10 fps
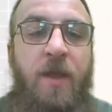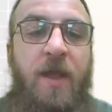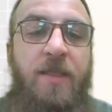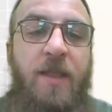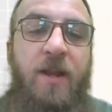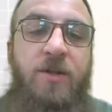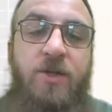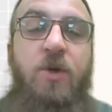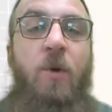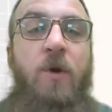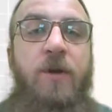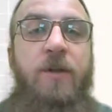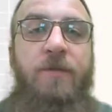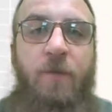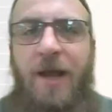And then a
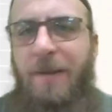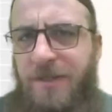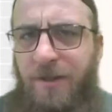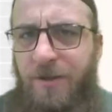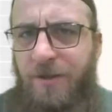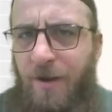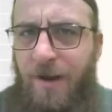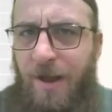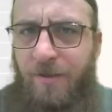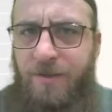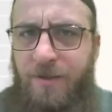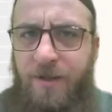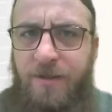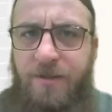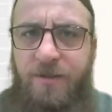tutorial if what I'm telling you right now
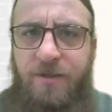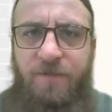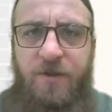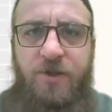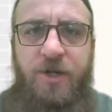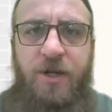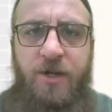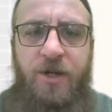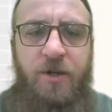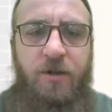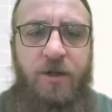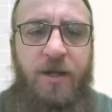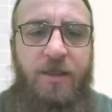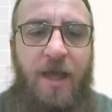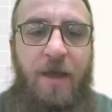isn't sufficient. You need to look
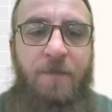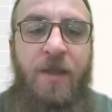at that.